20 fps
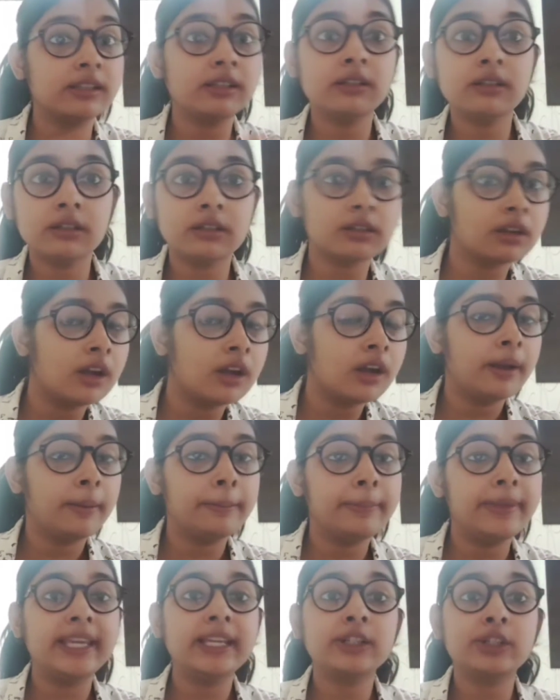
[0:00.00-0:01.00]
isn't
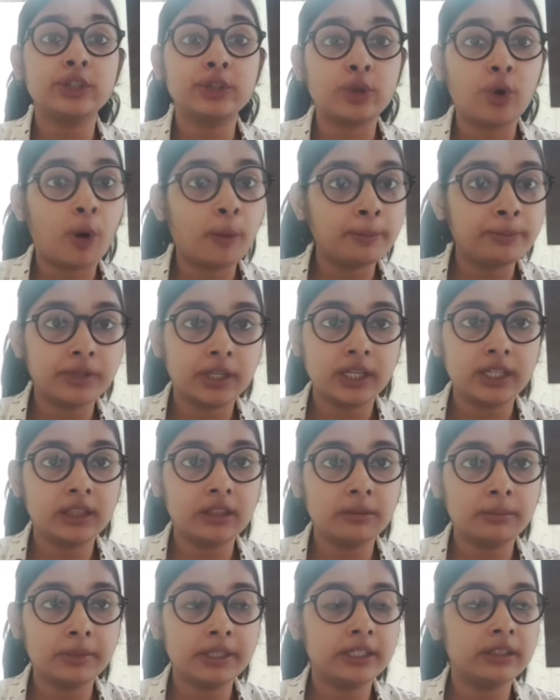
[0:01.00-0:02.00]
being stopped
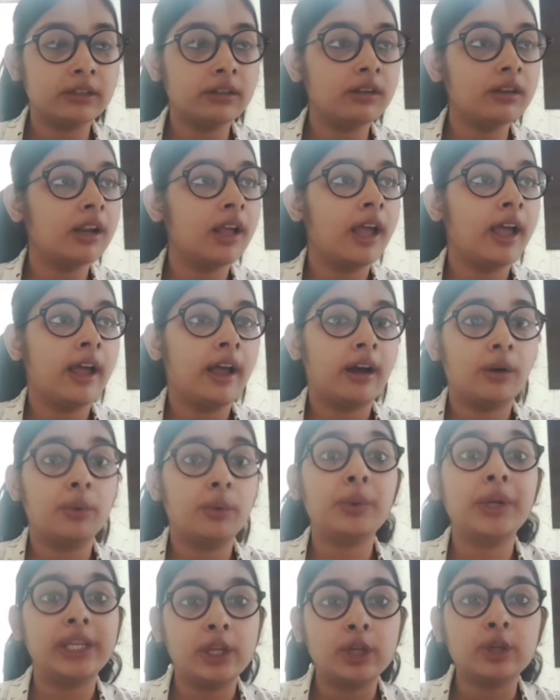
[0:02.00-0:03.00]
in the middle
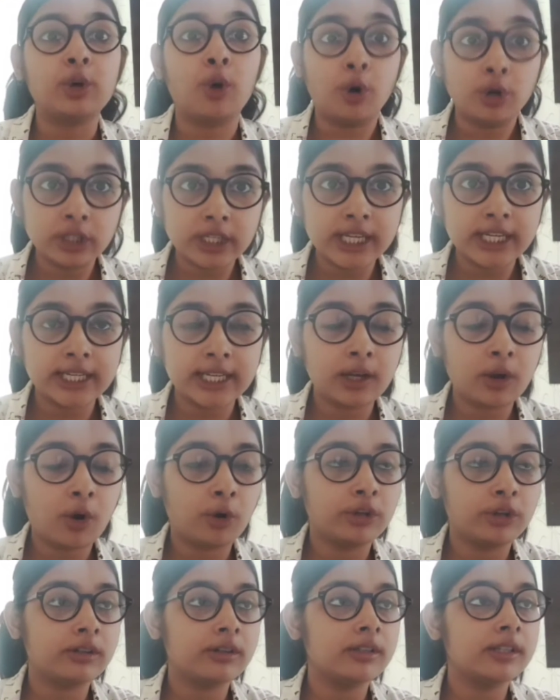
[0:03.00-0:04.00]
when you're not taking
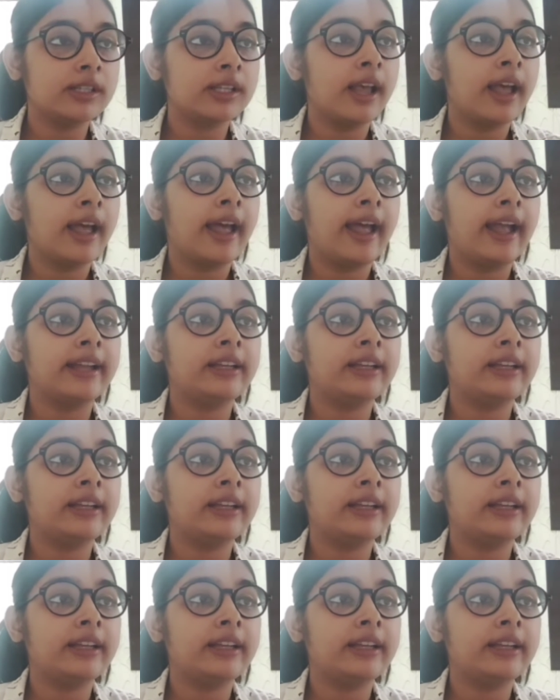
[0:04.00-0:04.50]
orders.